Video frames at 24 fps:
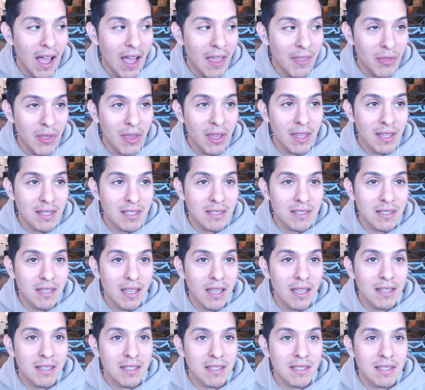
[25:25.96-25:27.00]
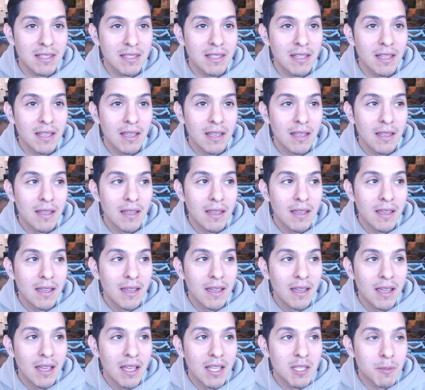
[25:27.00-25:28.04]
I think
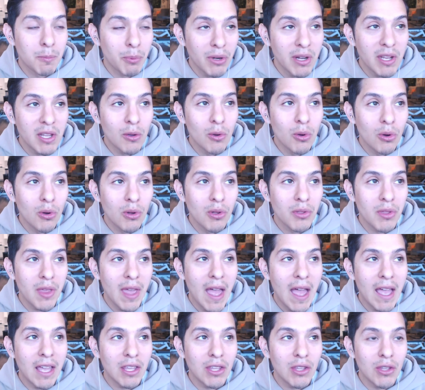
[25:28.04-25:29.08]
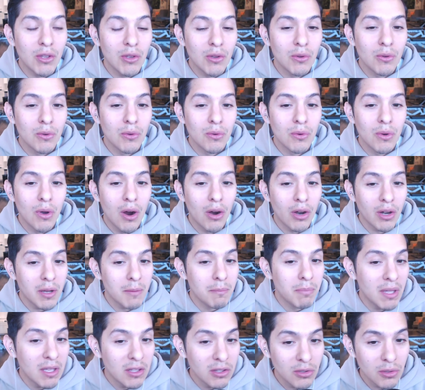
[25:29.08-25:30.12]
it's pretty cool that you
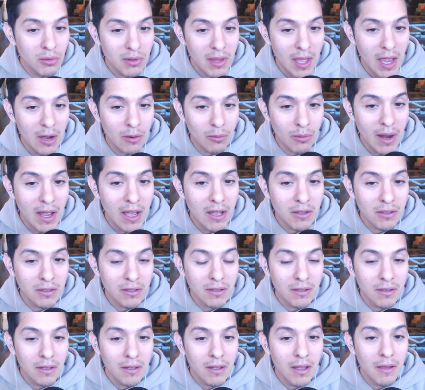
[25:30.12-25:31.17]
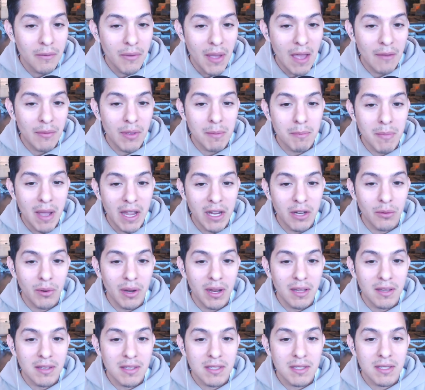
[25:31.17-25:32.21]
already been through that route of having
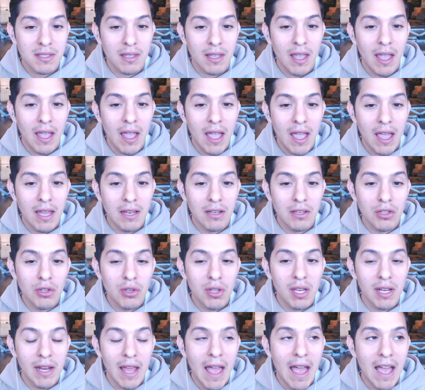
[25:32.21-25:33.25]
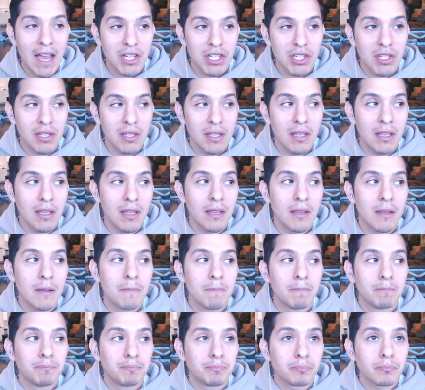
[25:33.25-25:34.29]
migraines and you can
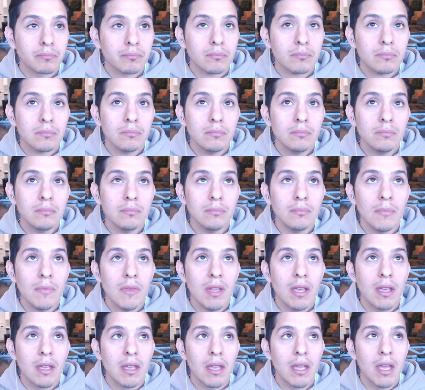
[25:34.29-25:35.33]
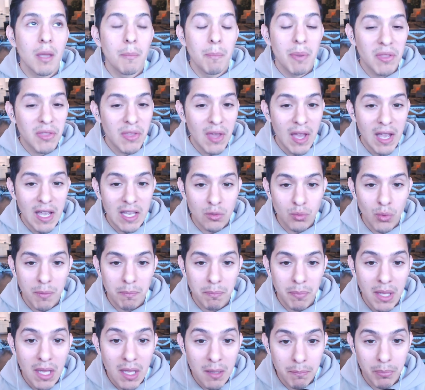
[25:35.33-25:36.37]
actually empathize
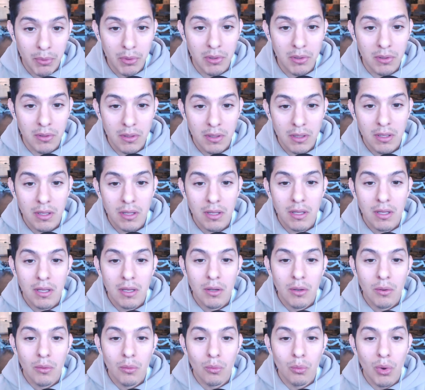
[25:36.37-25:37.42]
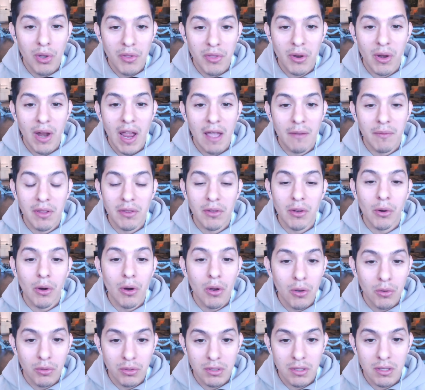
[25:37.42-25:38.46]
with people when they're having their
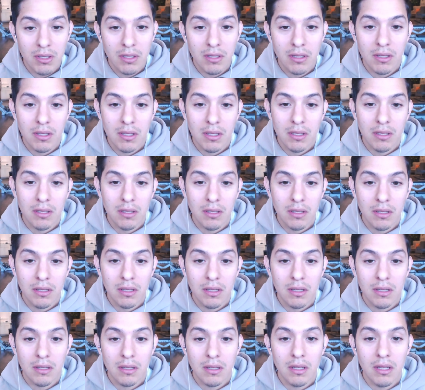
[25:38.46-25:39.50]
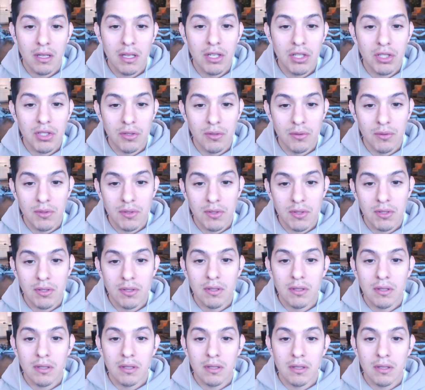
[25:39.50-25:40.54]
own issues.